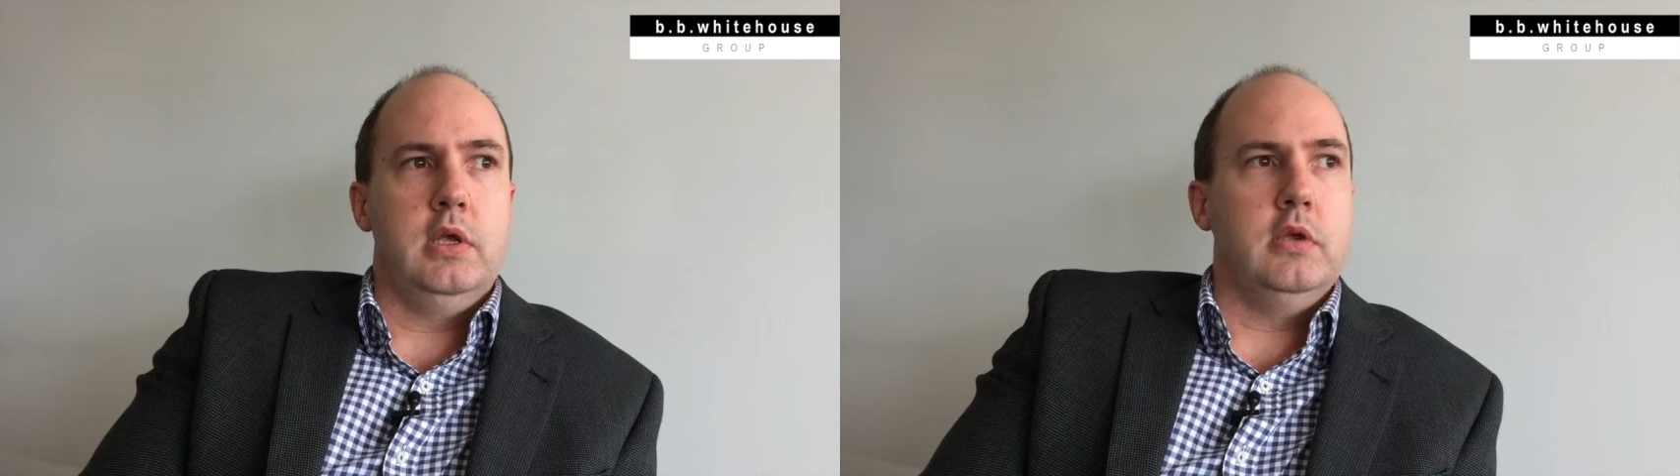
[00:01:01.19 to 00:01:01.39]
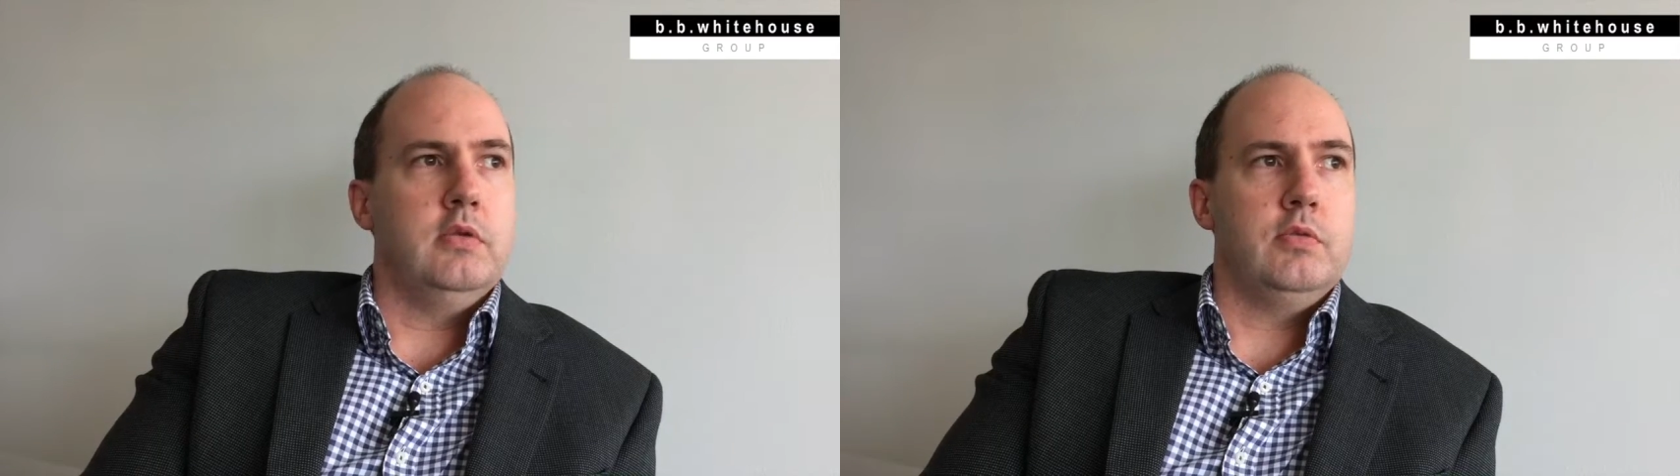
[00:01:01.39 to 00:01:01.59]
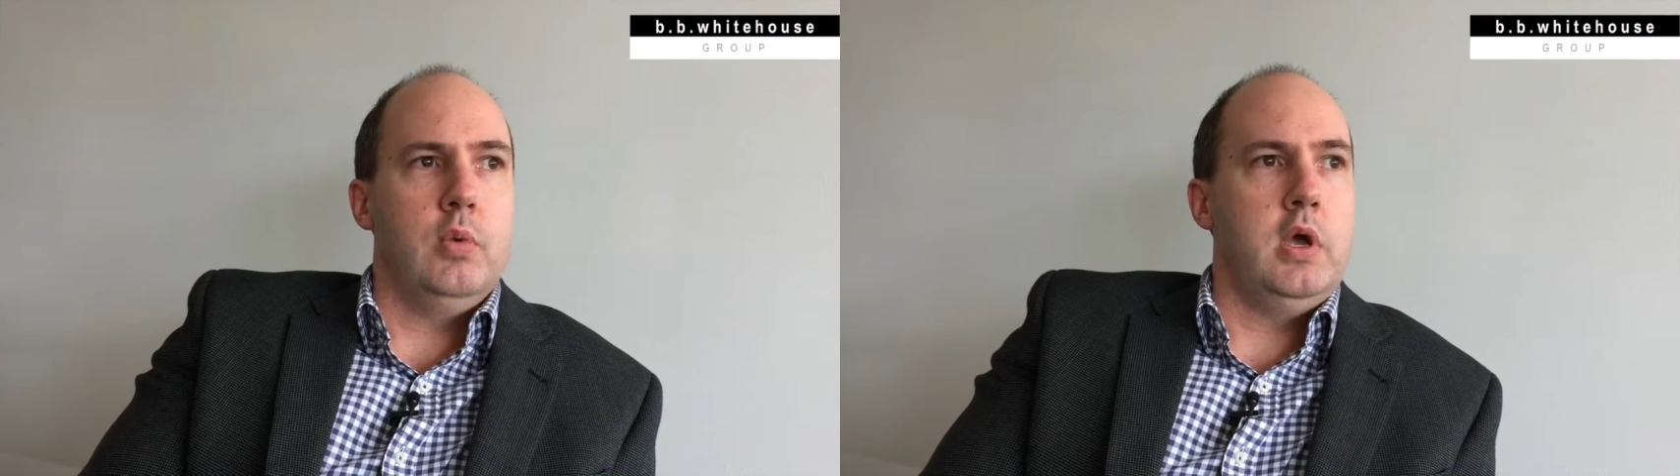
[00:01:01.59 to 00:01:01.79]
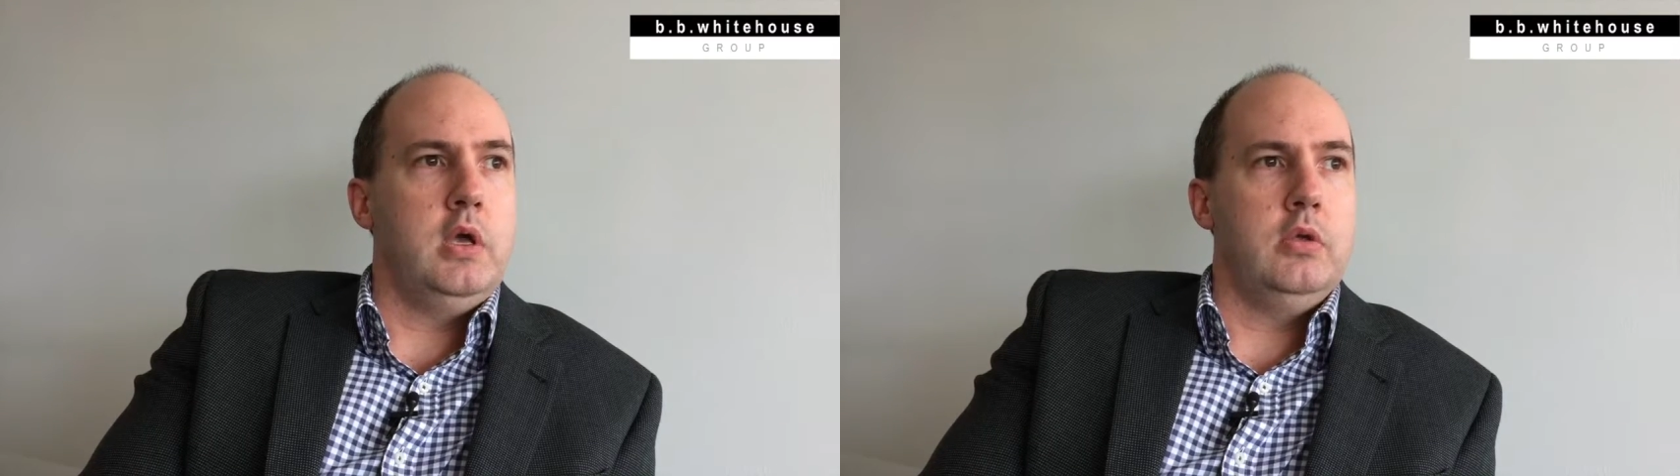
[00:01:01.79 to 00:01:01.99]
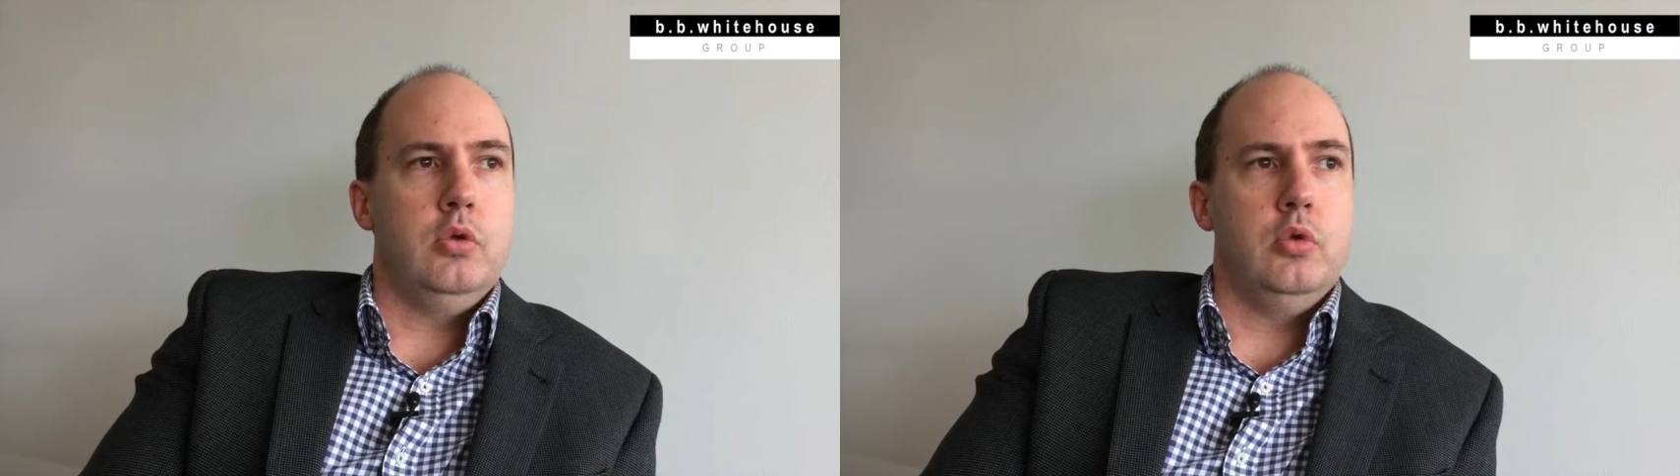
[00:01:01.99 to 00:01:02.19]
is
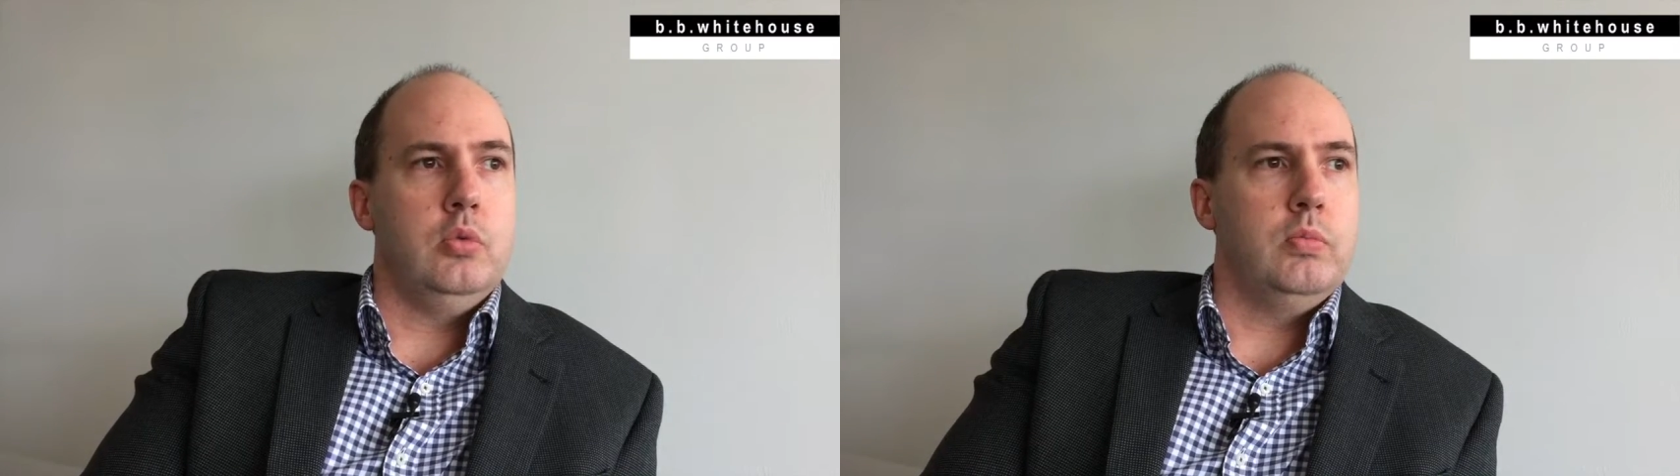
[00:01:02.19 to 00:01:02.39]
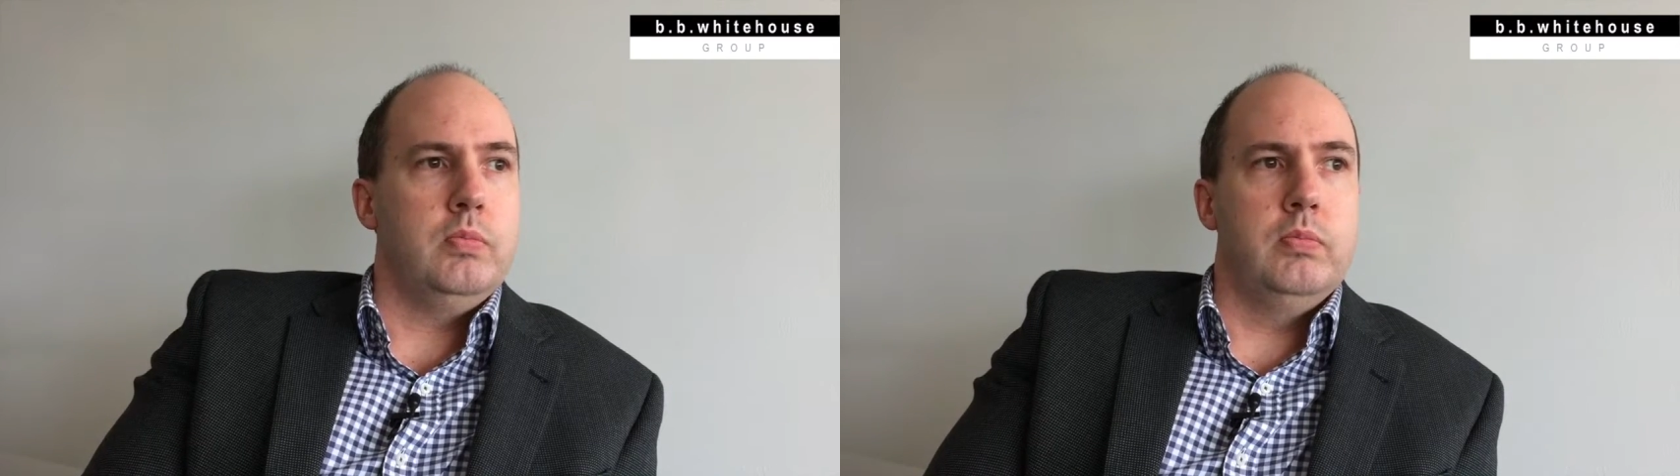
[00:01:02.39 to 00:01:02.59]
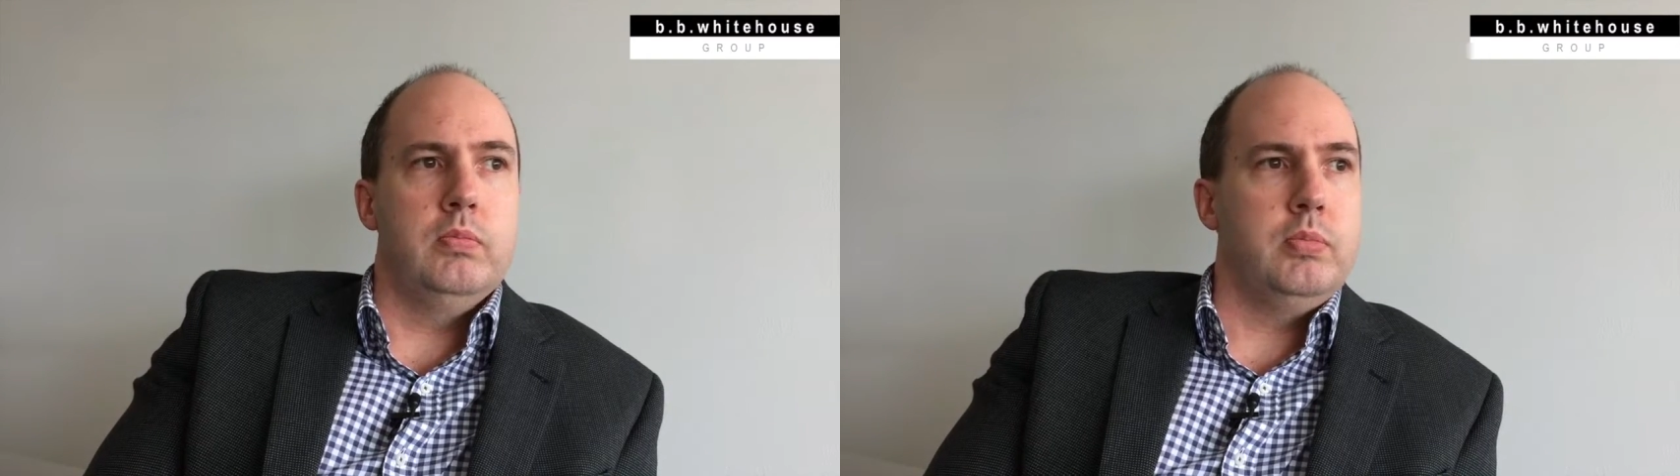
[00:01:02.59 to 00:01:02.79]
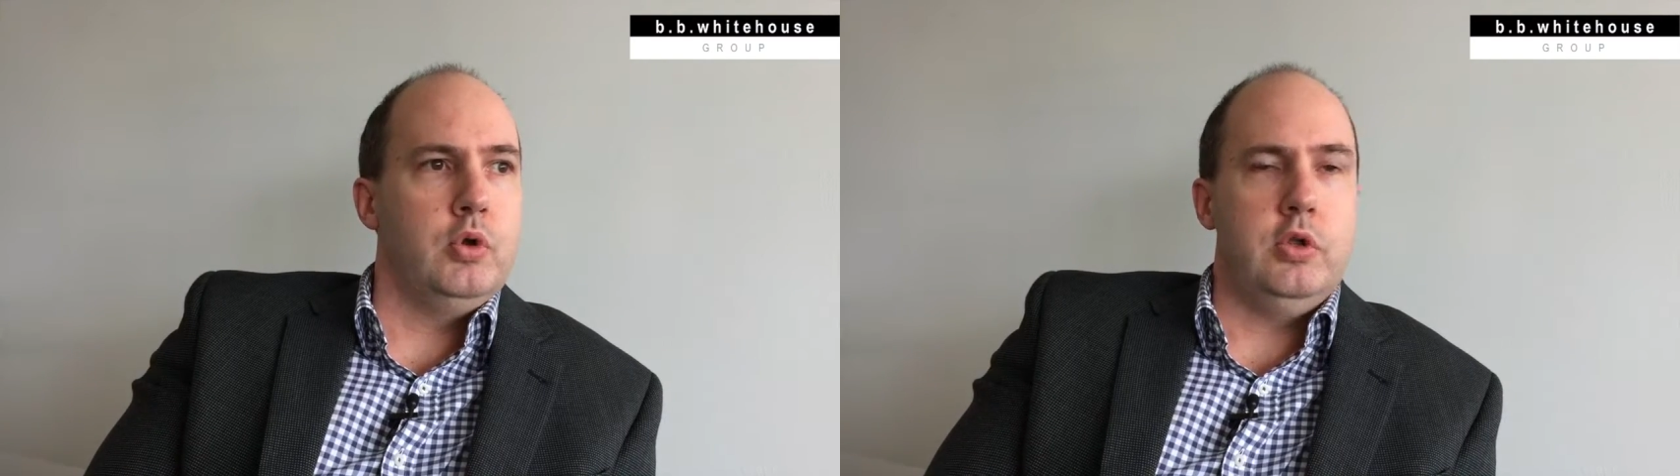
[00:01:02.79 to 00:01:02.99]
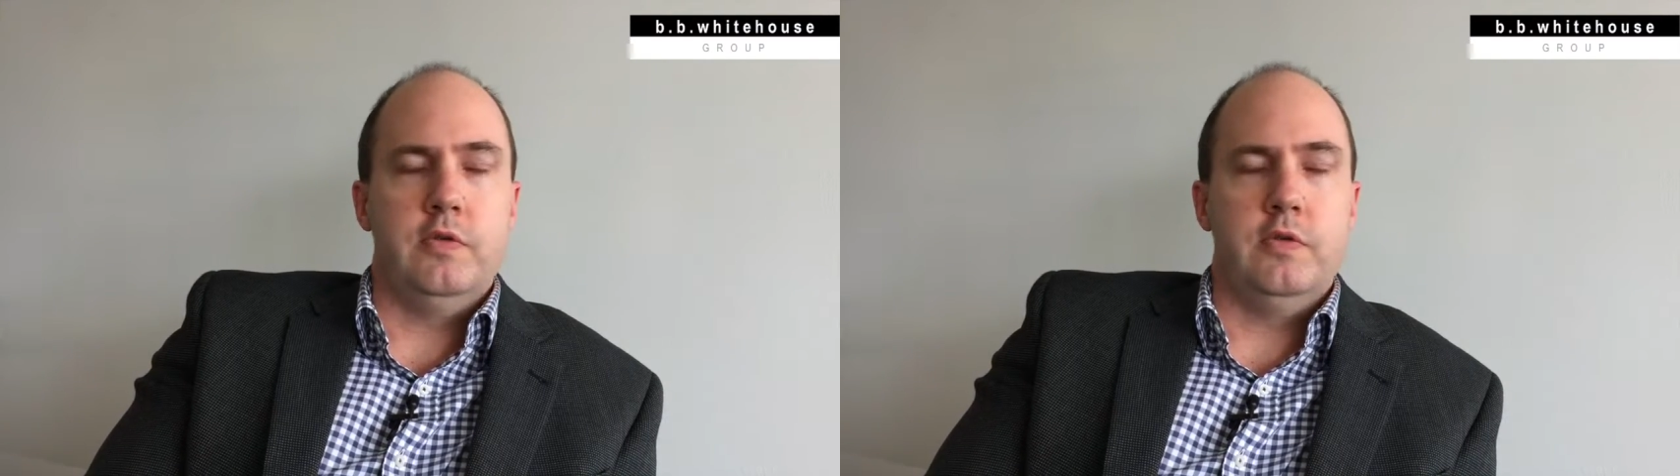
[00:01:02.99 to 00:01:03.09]
where you put your